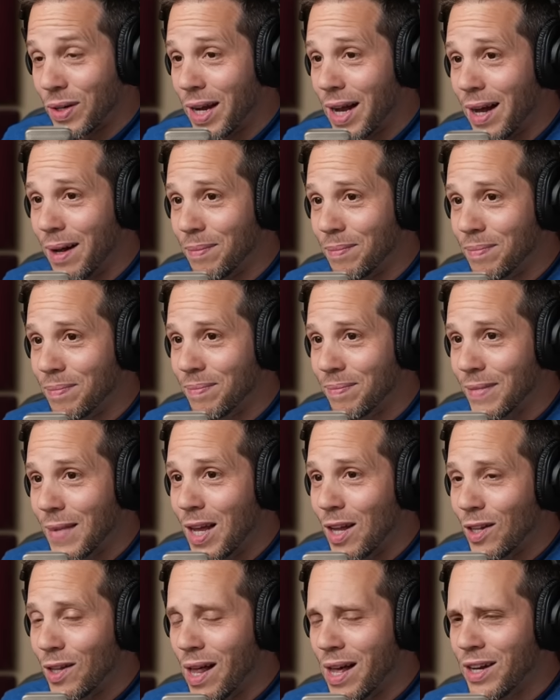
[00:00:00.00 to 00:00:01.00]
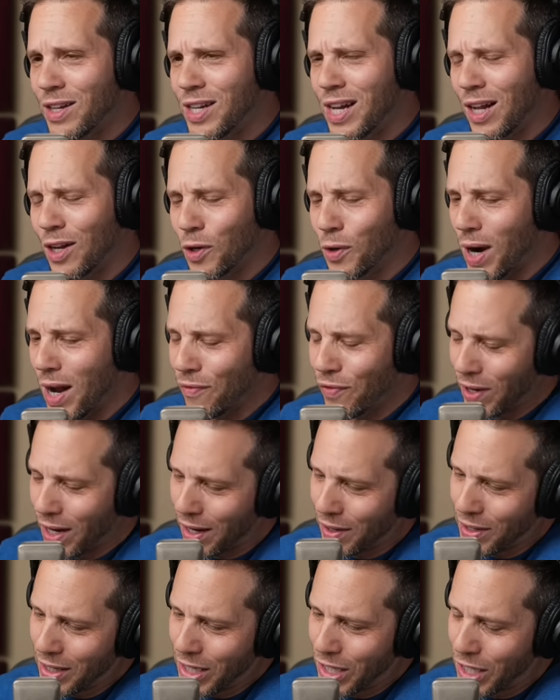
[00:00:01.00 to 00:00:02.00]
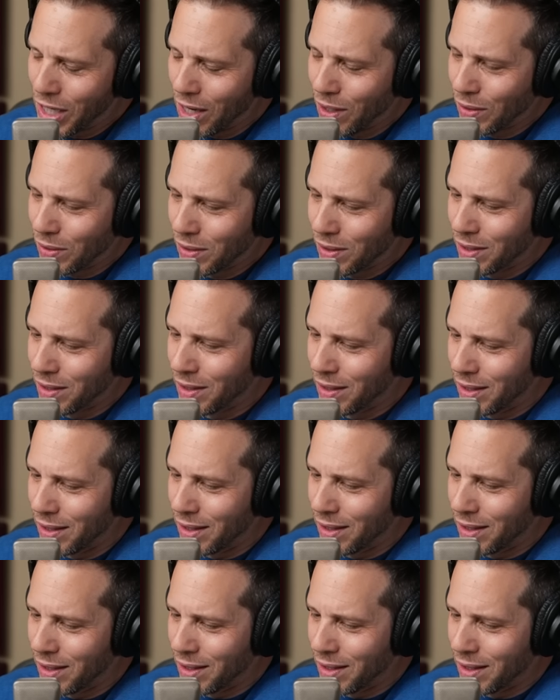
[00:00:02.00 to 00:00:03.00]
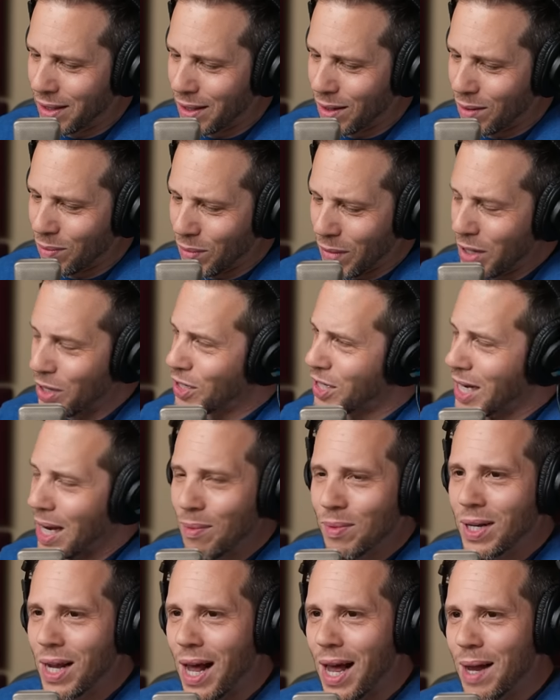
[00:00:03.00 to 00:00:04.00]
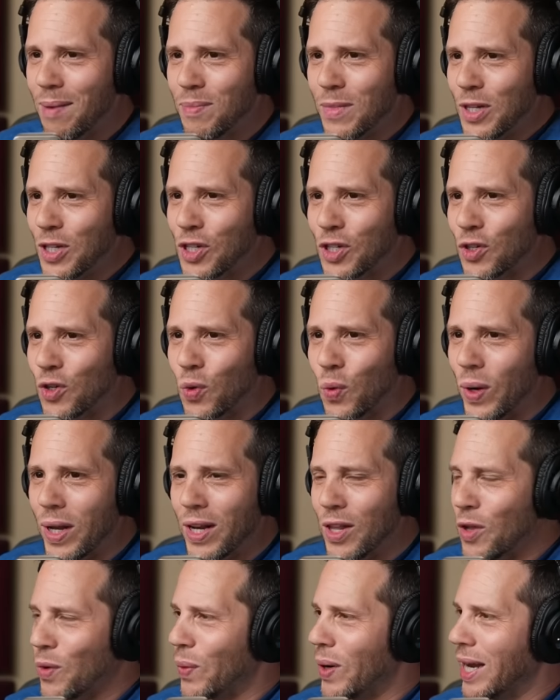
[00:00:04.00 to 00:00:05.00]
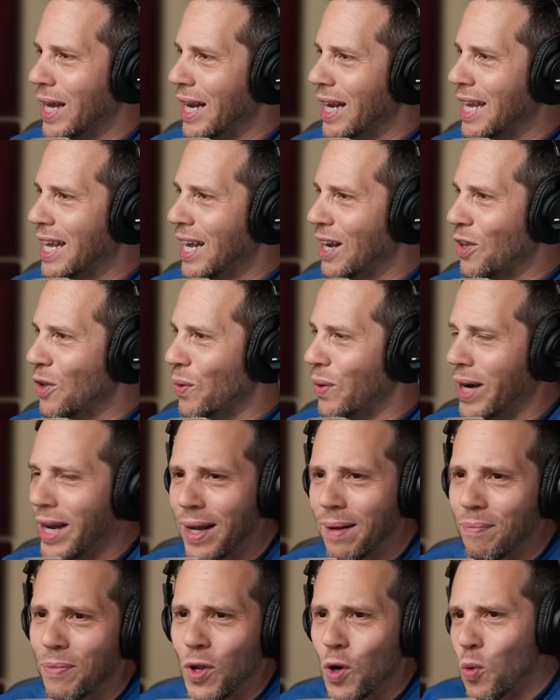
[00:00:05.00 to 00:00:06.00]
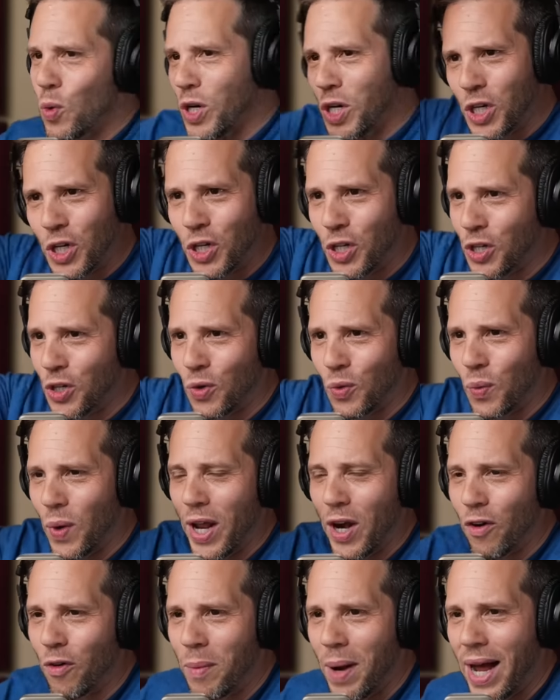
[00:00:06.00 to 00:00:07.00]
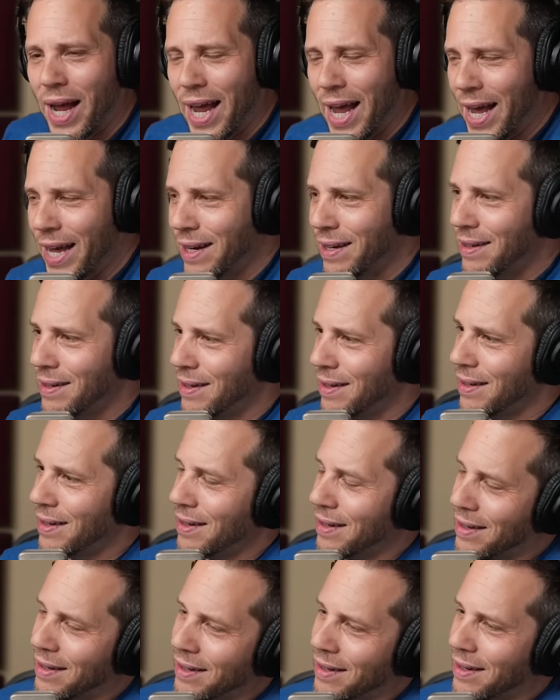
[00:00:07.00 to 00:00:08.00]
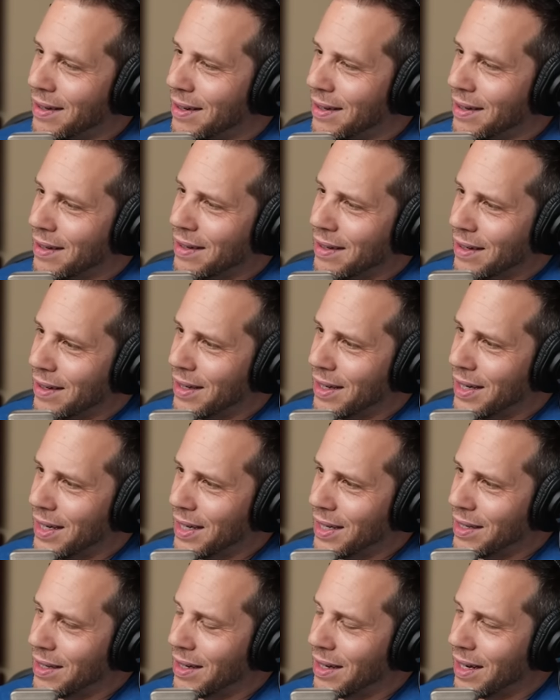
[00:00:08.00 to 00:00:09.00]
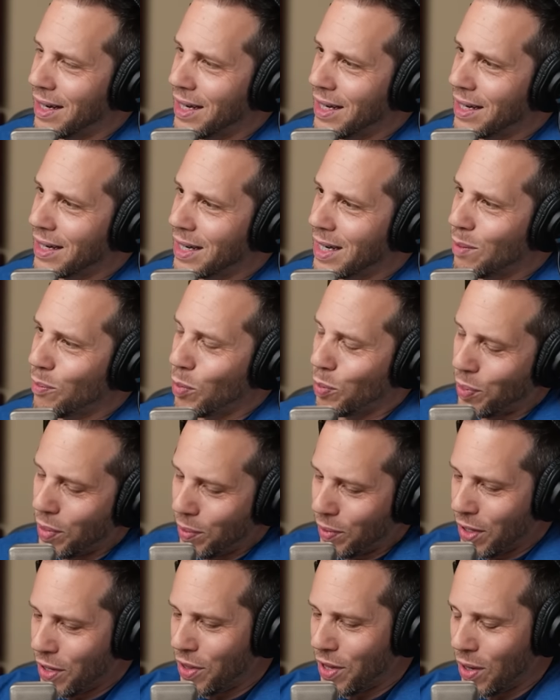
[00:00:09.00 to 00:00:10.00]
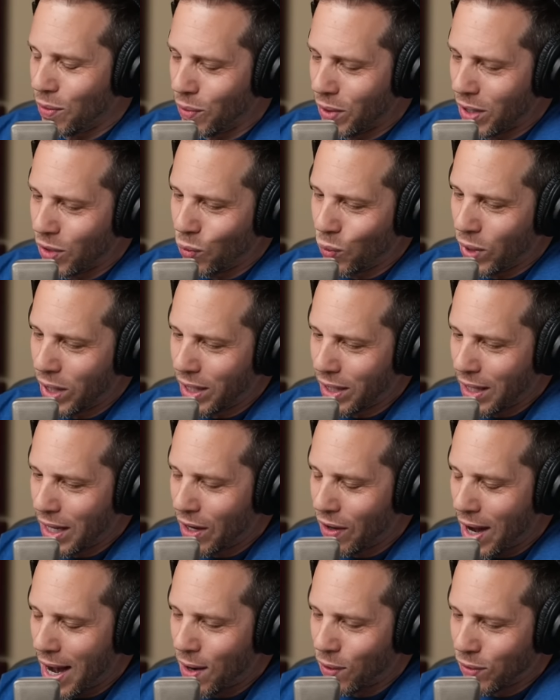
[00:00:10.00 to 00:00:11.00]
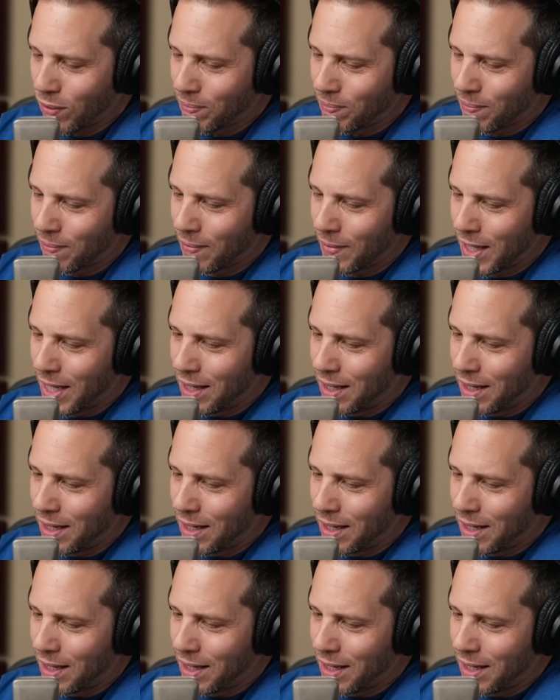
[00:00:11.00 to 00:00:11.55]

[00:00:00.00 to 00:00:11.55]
So yeah, a lot of telegraphing on these shows. Mm. But at the well, same that's... time, this Queen of the Ring and King of the Ring, whoosh, right over my head. Yeah. I had I had a couple people I thought were going to win, and they're out.